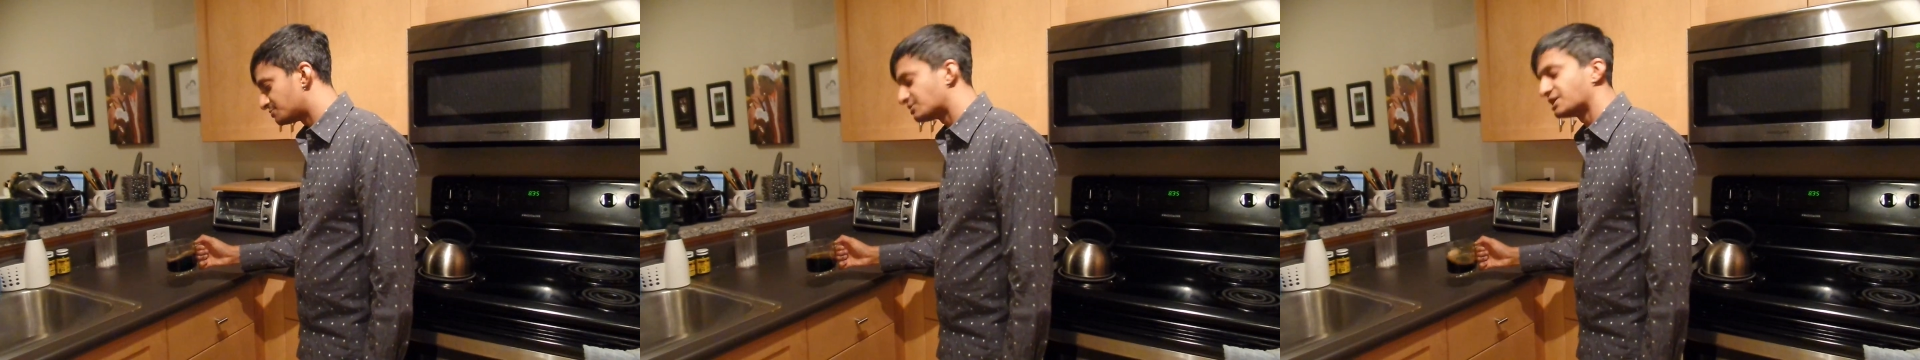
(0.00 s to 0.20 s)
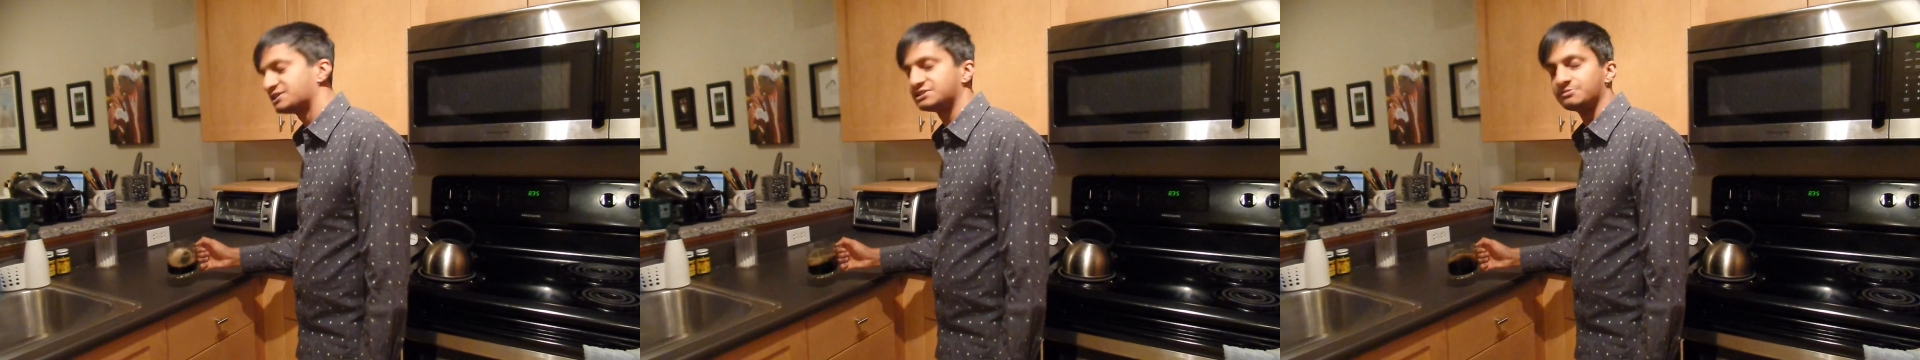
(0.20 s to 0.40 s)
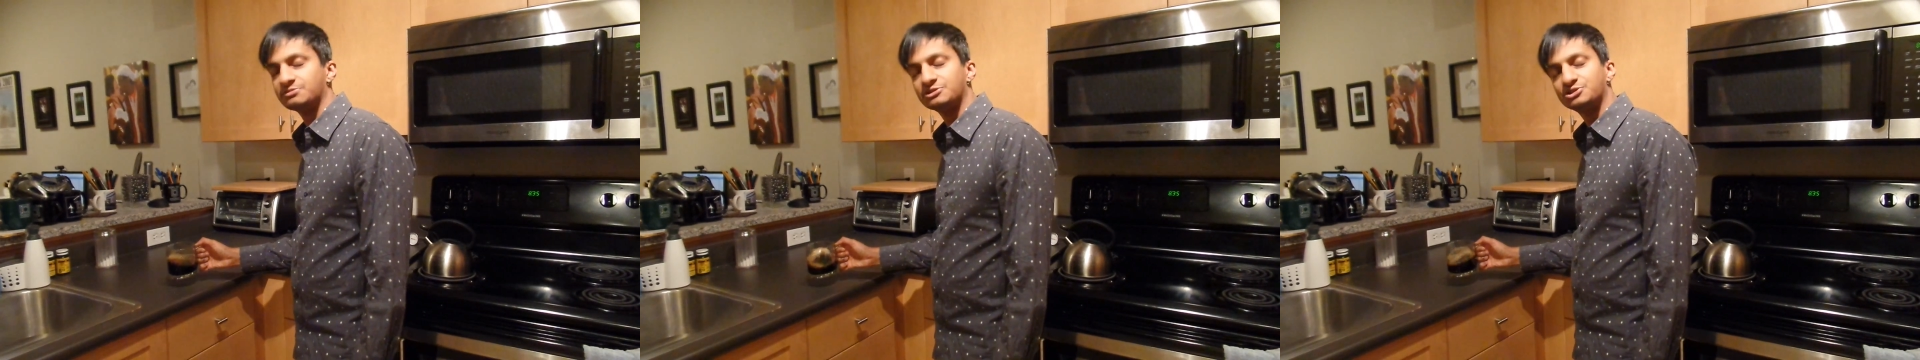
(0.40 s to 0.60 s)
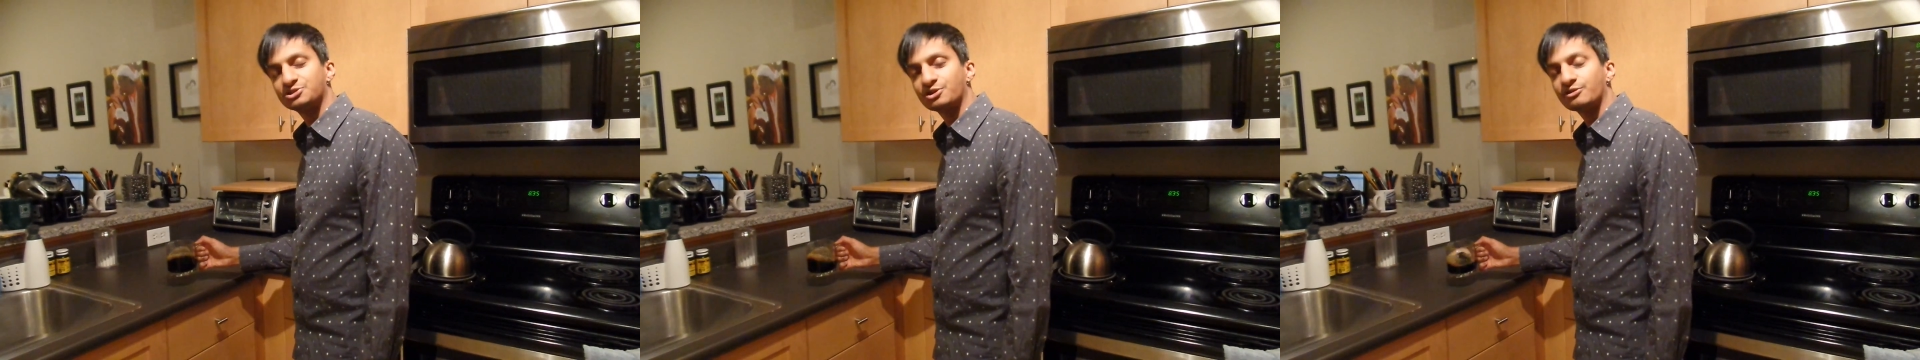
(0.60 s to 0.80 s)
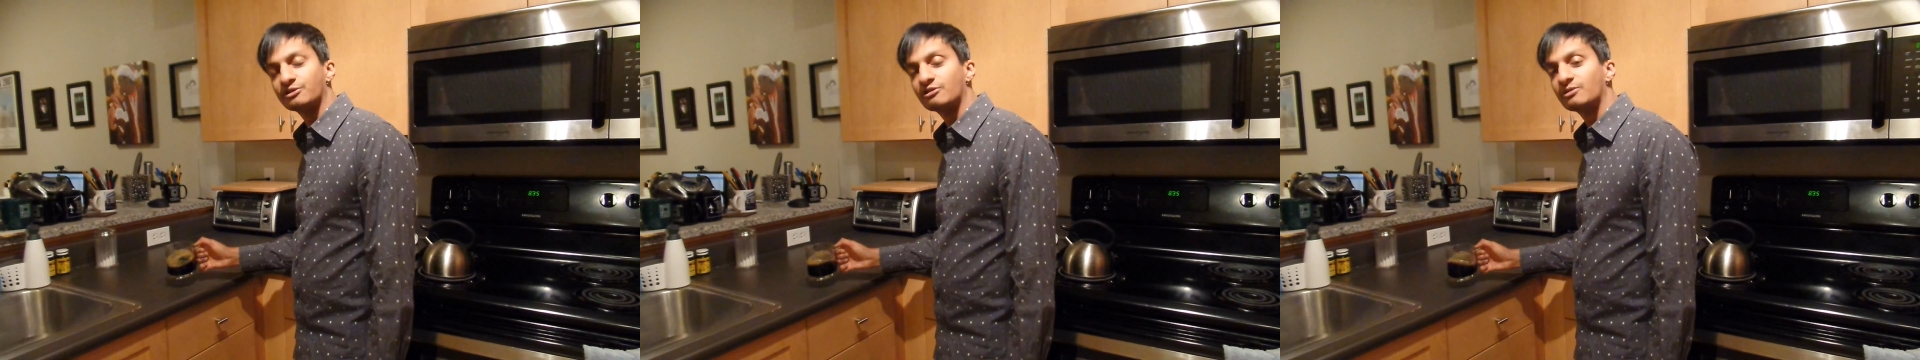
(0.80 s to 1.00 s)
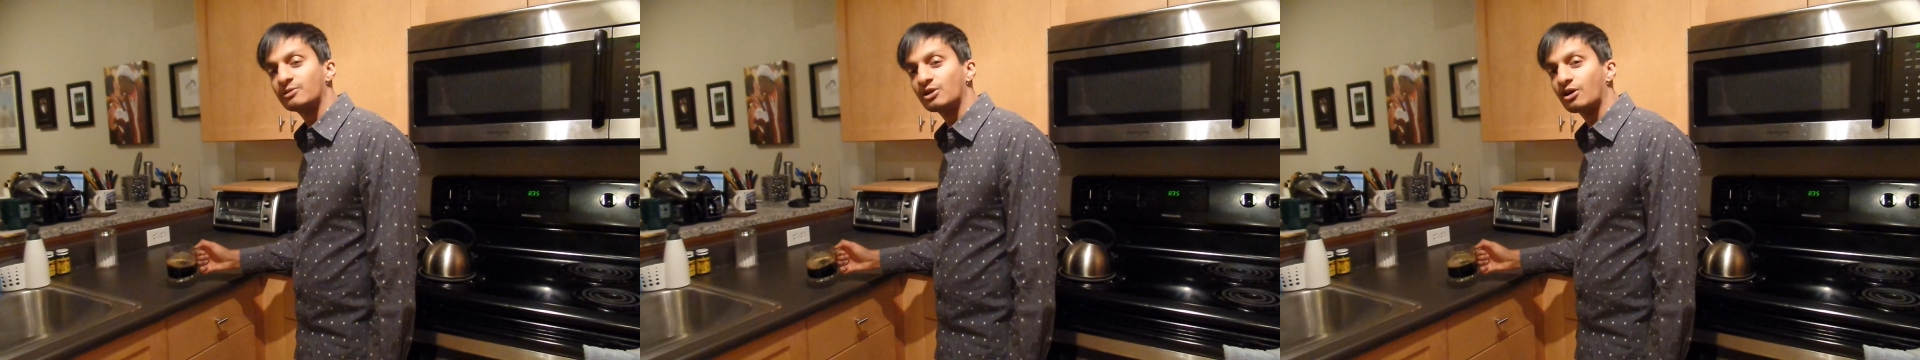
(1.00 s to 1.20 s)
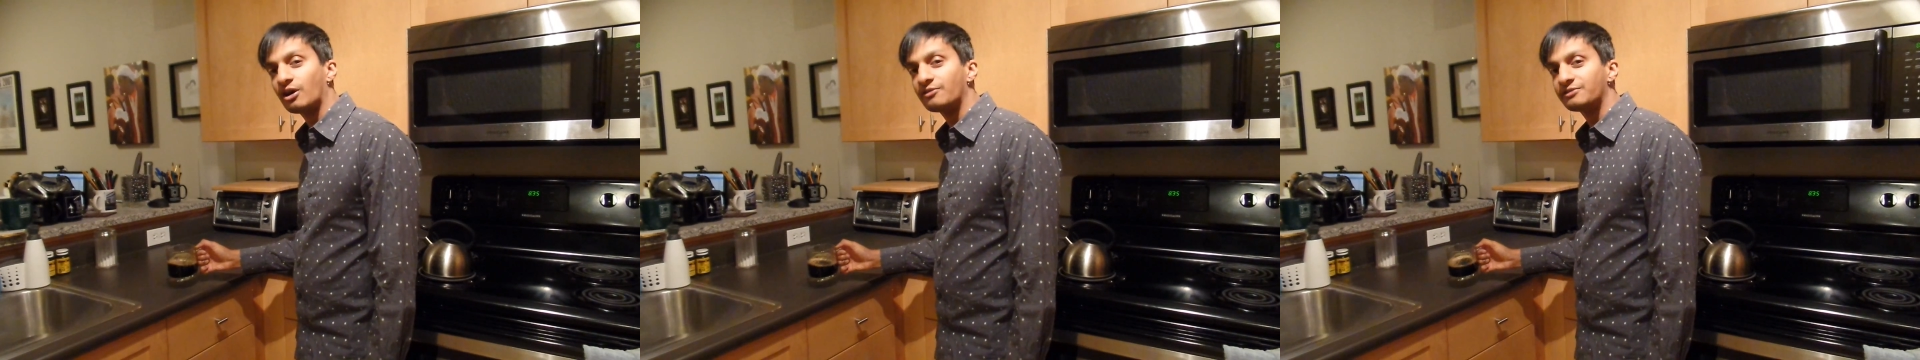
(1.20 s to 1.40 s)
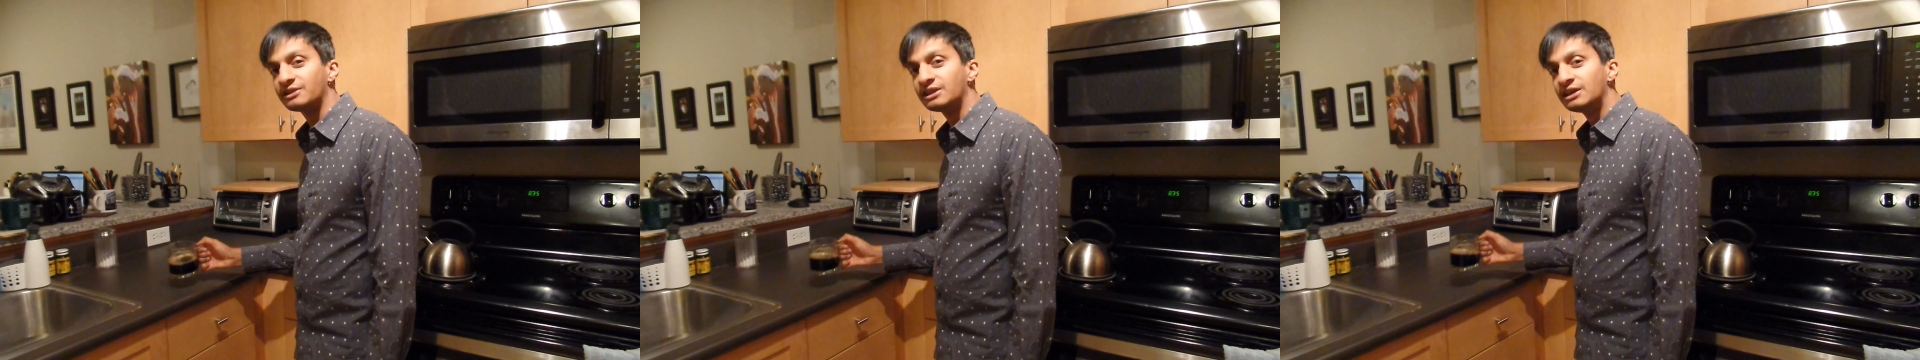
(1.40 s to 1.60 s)
who likes to put sugar and cream in your
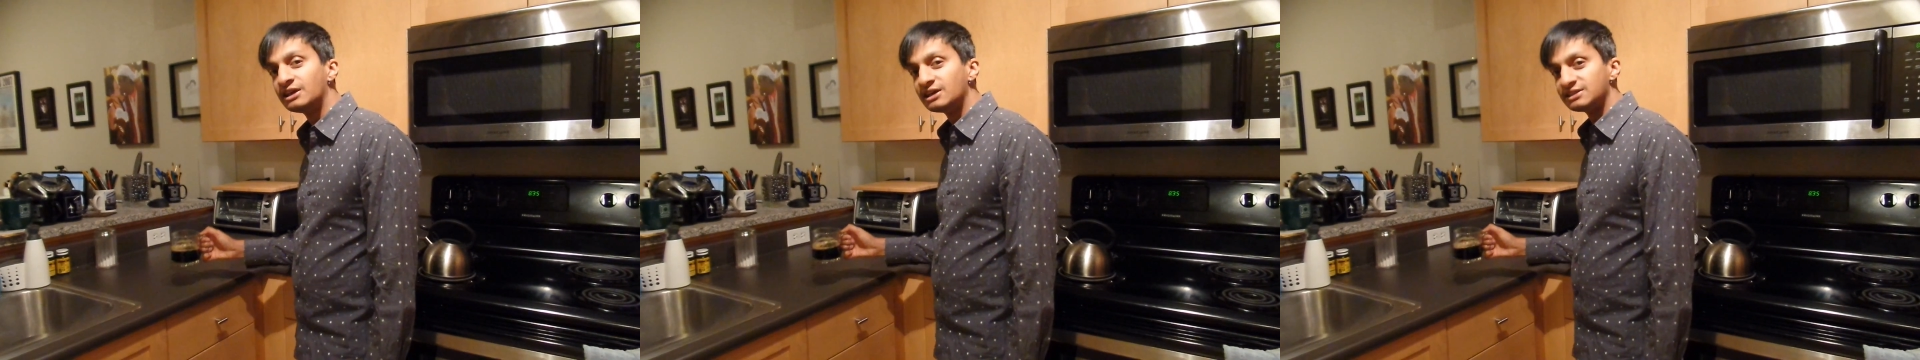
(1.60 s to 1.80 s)
coffee,